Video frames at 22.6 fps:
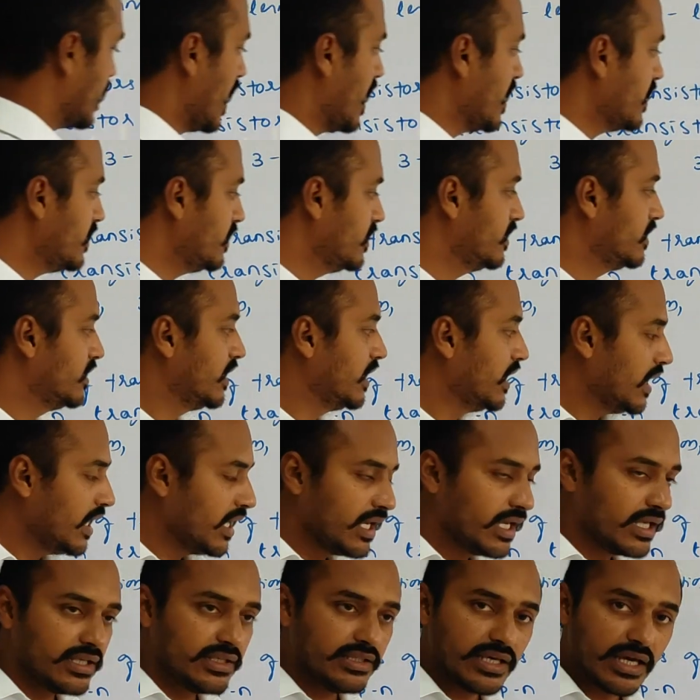that
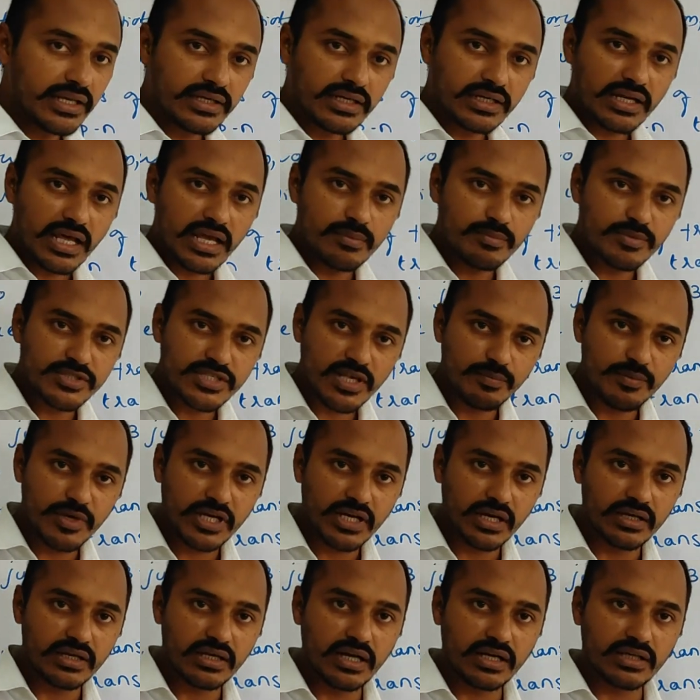N-type
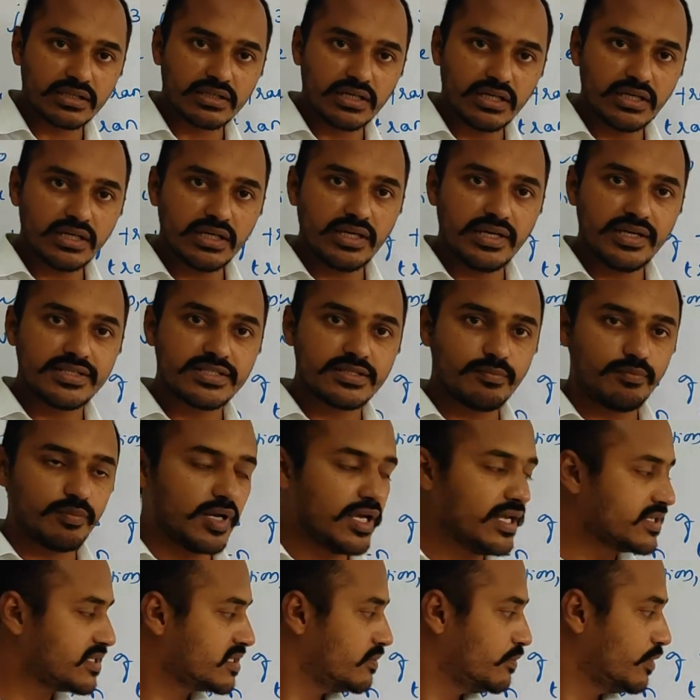semiconductor is
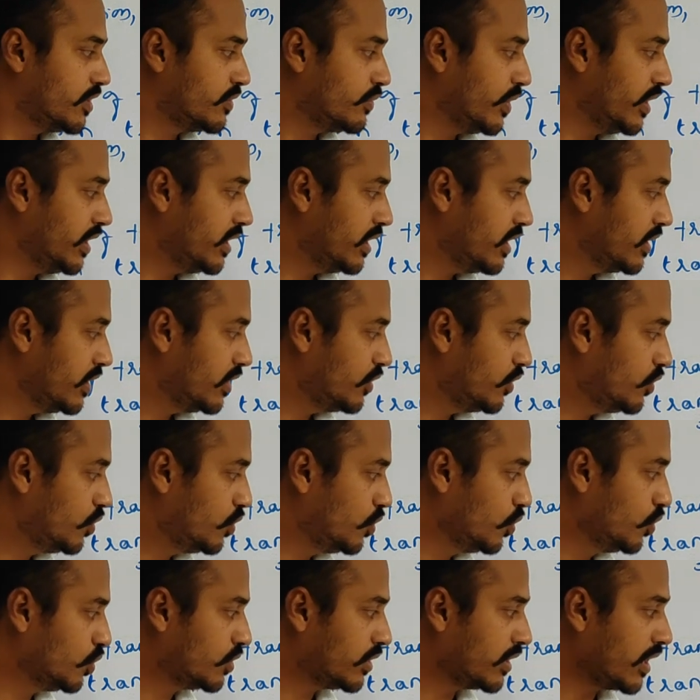placed between
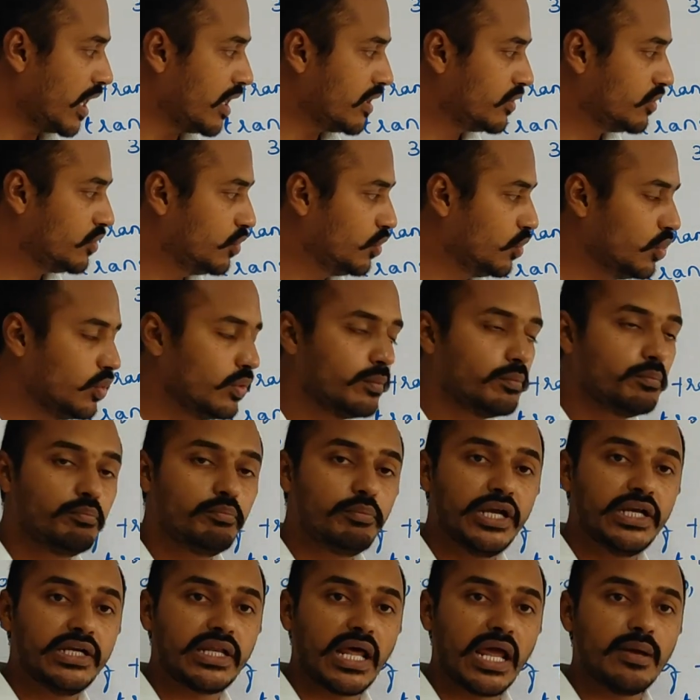two
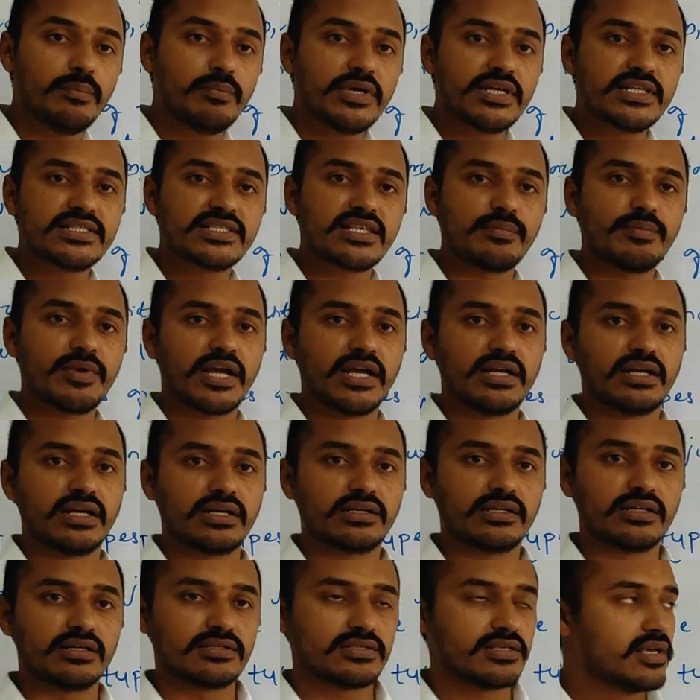P-type
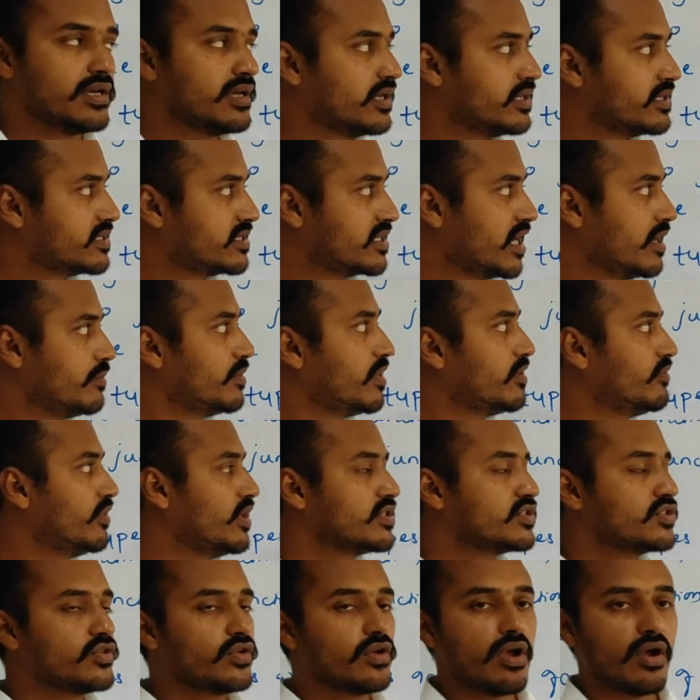semiconductors. Same
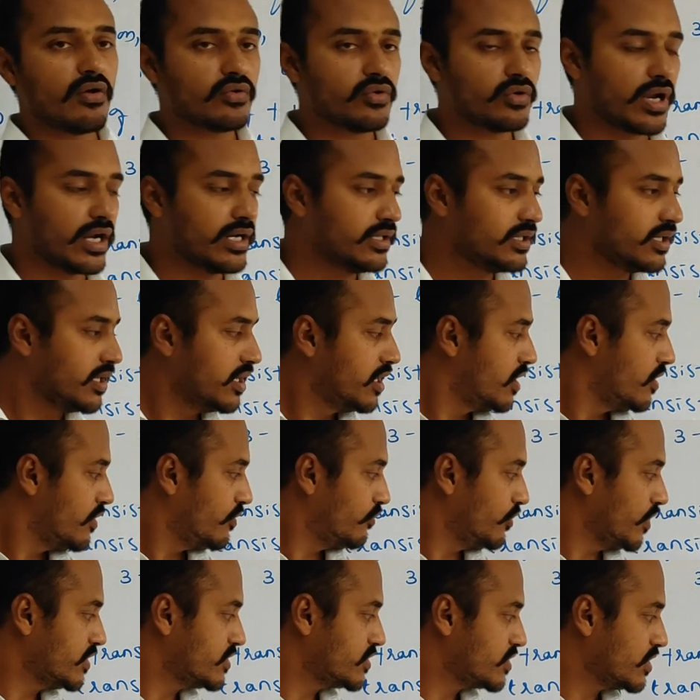definition you have to write.
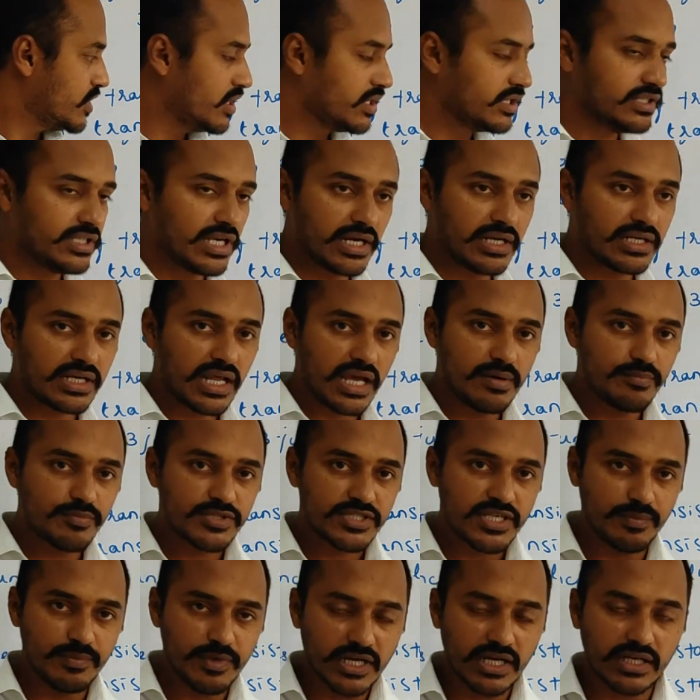First, N-type
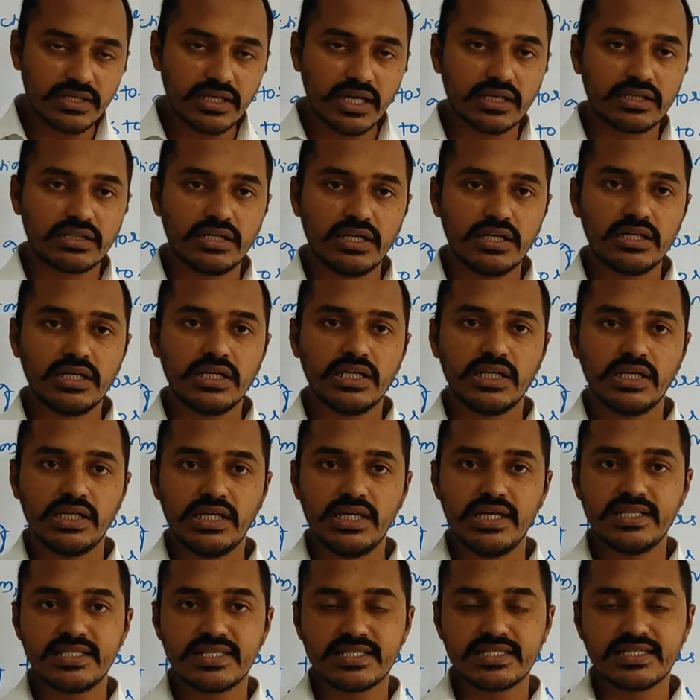semiconductor
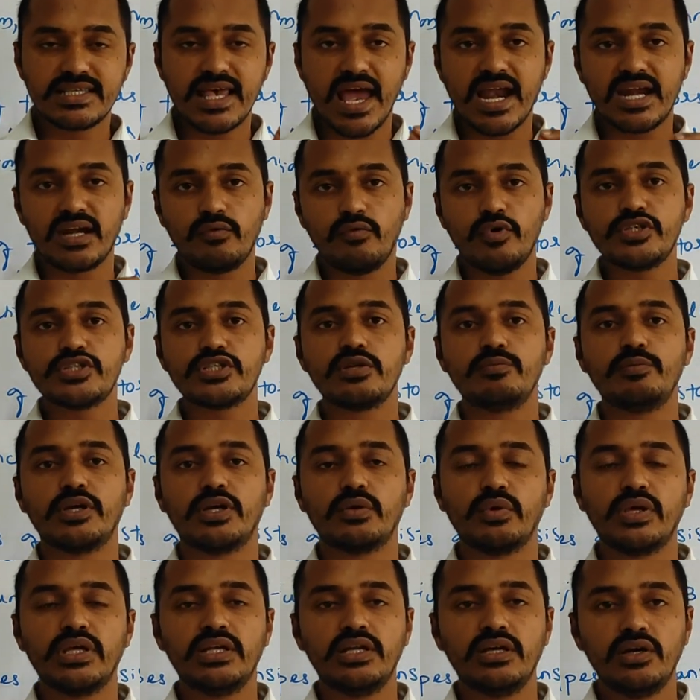is sandwiched
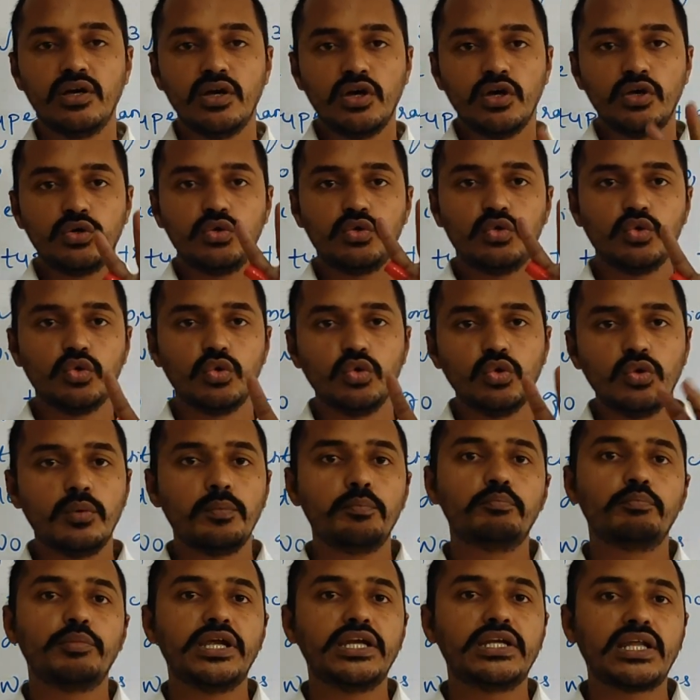between
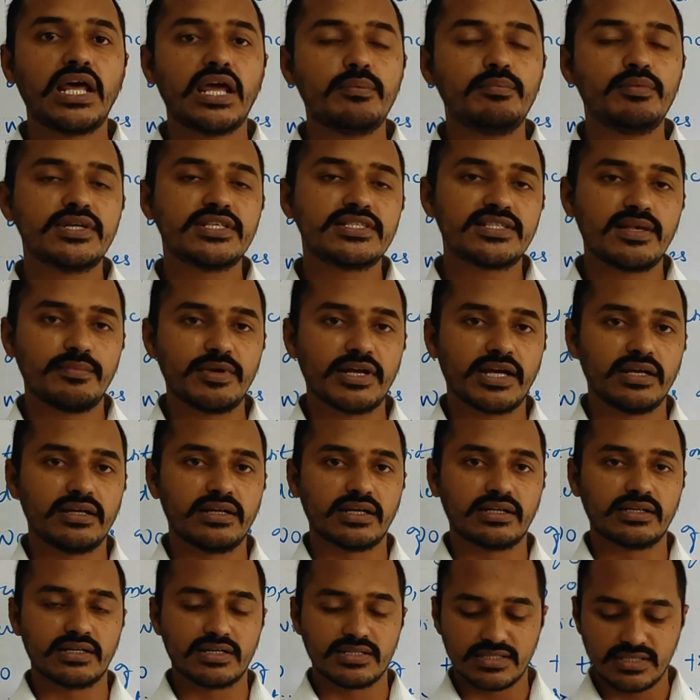two P-type
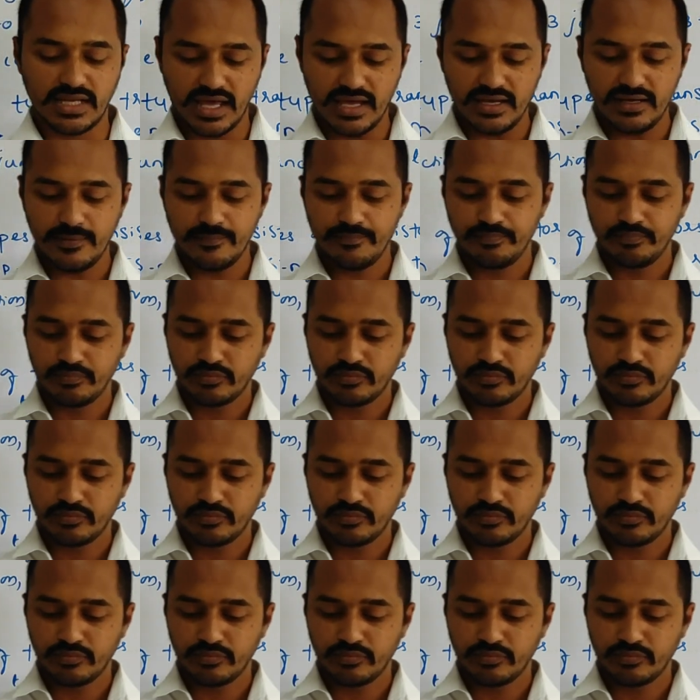semiconductors. Like